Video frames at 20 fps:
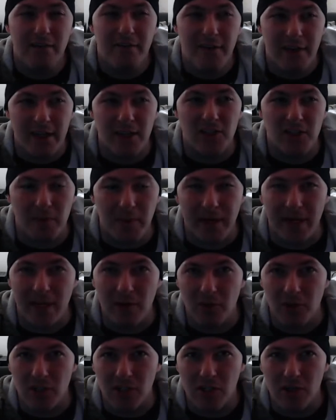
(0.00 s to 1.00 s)
fitness, depending
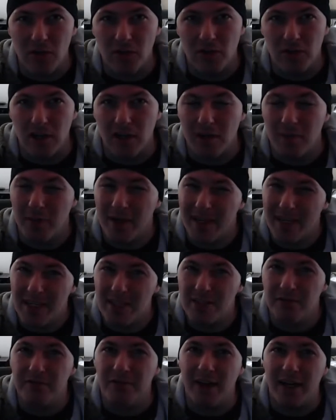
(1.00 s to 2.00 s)
on what your goals are, but it
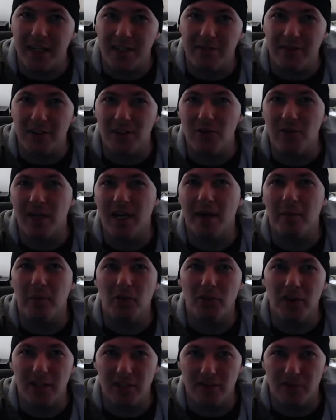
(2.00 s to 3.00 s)
is effective at doing a
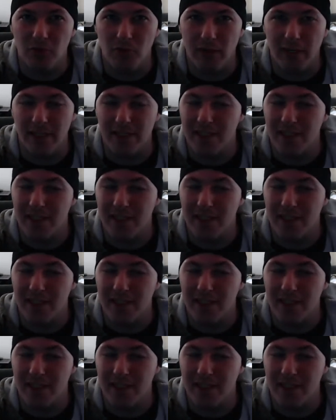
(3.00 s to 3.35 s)
couple things for you.